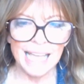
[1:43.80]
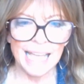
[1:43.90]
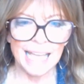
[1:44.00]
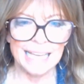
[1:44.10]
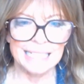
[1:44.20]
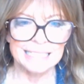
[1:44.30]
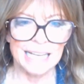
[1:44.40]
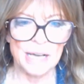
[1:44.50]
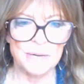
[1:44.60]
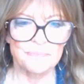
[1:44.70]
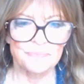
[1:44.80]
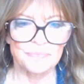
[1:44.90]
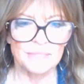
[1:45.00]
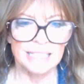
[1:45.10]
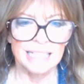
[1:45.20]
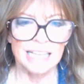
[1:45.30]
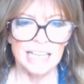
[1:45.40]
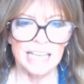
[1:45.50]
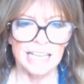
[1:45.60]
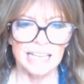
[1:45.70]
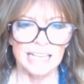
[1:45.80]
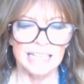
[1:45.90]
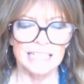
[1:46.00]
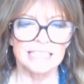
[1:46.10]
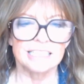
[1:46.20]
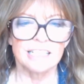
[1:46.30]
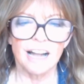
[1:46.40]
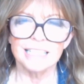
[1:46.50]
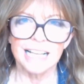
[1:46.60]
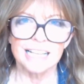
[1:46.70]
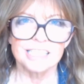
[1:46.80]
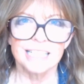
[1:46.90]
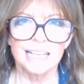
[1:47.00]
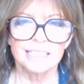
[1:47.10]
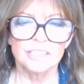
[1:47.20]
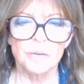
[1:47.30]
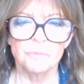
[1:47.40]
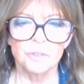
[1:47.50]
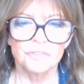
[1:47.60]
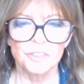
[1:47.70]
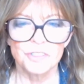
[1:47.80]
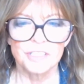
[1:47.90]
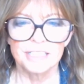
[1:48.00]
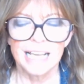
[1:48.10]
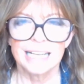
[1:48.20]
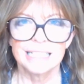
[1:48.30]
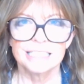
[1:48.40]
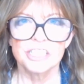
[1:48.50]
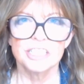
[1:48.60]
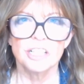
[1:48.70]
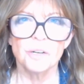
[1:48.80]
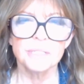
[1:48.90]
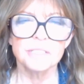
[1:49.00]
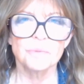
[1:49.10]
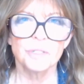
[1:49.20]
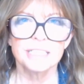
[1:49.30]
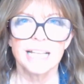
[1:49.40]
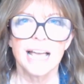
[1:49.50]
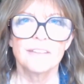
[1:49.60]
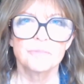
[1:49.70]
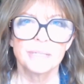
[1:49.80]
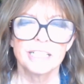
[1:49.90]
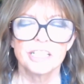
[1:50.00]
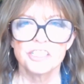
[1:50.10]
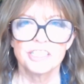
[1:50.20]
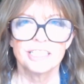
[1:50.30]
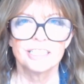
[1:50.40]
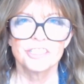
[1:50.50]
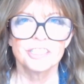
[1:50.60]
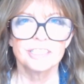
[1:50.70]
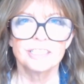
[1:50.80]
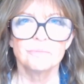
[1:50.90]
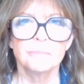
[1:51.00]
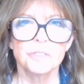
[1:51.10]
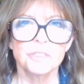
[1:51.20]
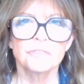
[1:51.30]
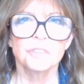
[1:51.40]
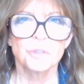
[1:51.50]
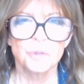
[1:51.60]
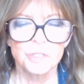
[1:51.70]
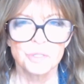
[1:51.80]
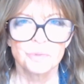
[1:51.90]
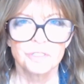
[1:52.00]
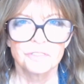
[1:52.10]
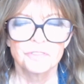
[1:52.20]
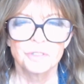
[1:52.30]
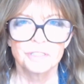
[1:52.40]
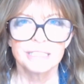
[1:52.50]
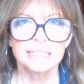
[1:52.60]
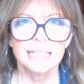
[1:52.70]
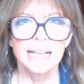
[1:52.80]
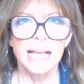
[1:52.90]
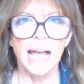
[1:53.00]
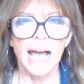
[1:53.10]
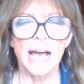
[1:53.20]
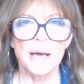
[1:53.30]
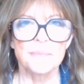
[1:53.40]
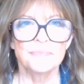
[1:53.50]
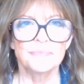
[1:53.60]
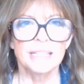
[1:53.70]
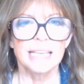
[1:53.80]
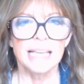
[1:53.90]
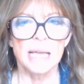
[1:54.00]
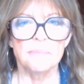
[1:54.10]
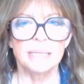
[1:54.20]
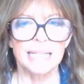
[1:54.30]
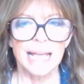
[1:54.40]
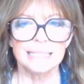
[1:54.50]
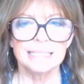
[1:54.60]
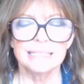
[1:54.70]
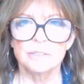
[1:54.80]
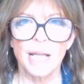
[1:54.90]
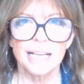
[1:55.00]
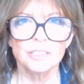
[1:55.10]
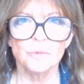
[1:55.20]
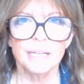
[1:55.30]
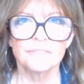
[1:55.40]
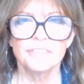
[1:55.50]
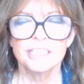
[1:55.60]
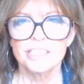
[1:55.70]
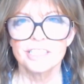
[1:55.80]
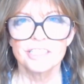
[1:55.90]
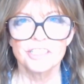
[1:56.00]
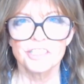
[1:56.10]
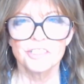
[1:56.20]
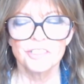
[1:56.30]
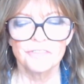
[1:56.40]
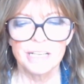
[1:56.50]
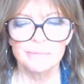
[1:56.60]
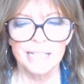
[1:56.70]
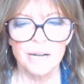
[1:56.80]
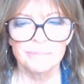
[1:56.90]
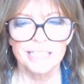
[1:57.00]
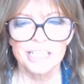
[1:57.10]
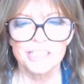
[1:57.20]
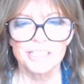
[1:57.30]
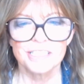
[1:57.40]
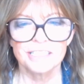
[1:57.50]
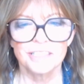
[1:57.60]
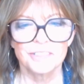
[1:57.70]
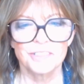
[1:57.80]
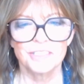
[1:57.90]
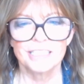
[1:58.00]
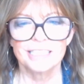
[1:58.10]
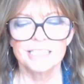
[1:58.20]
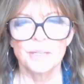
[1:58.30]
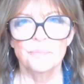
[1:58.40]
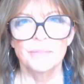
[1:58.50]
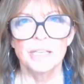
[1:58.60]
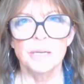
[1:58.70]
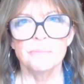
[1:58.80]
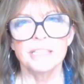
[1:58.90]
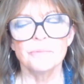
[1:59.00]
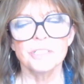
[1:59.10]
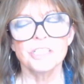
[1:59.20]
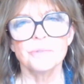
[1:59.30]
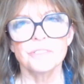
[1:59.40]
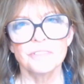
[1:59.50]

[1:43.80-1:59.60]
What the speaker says: And God actually had a lot more for her than that. She'd always wanted to have her PhD, and she had done most of her coursework for it, but hadn't quite finished it just due to family obligations and other things. But then when she was